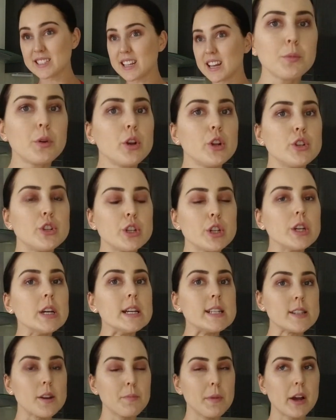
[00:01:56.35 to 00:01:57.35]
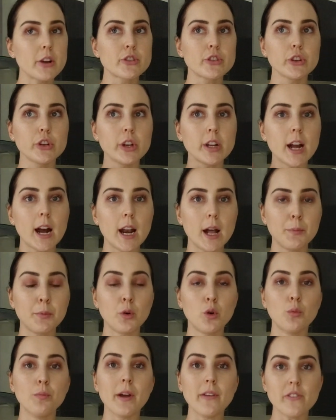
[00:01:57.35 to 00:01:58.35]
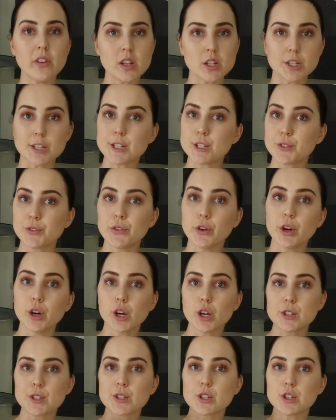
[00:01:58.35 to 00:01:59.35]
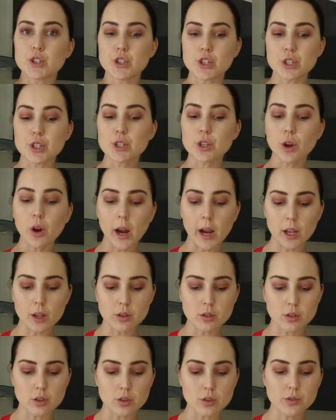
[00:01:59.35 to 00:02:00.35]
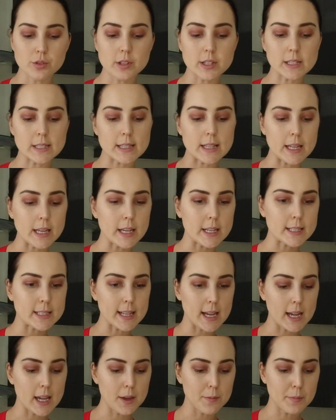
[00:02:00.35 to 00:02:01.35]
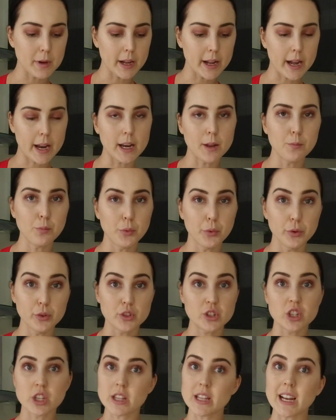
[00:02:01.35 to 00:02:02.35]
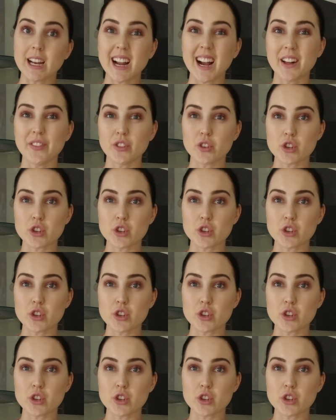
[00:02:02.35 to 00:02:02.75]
What I'm gonna do is I'm actually gonna cut up all my veggies first, just so I can use the same cutting board to then cut the